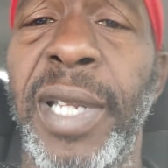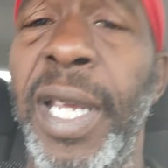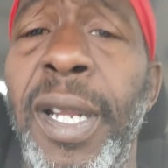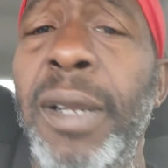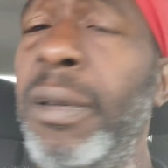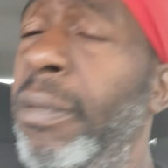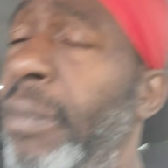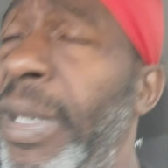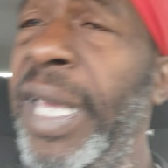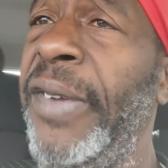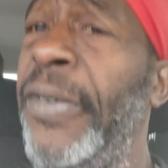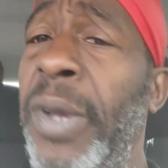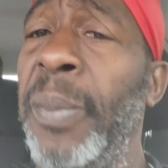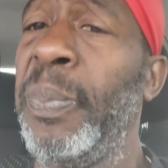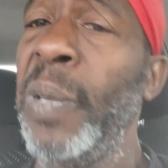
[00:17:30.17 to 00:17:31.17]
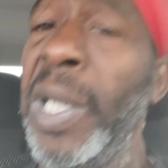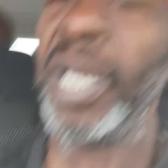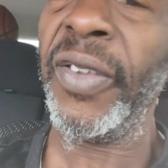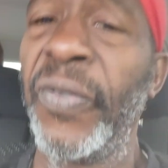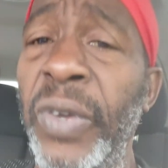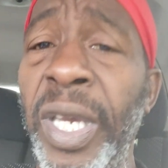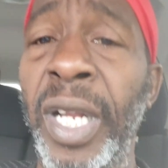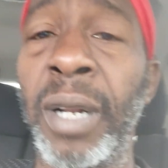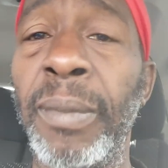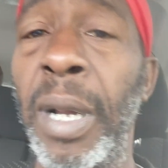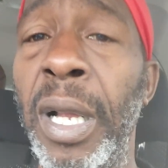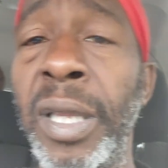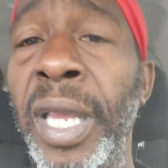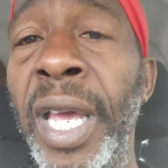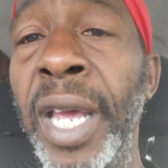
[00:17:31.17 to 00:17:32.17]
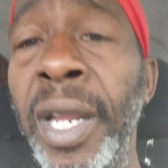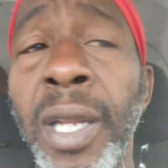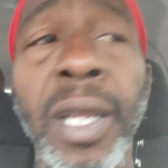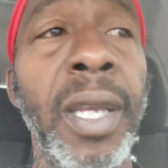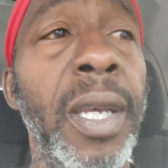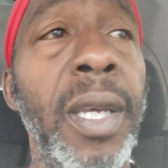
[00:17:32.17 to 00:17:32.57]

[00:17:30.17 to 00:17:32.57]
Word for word: They they completely forget about that.